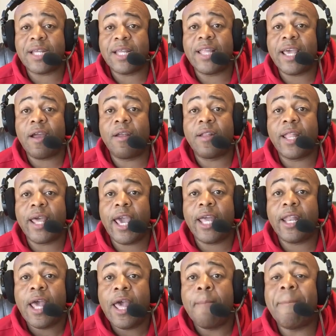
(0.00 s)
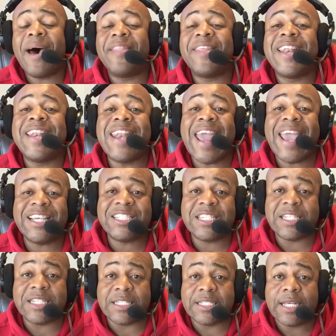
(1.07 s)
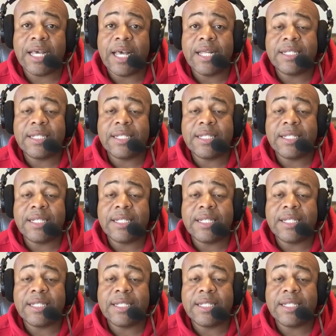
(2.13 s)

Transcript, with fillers: and they are led by the nation's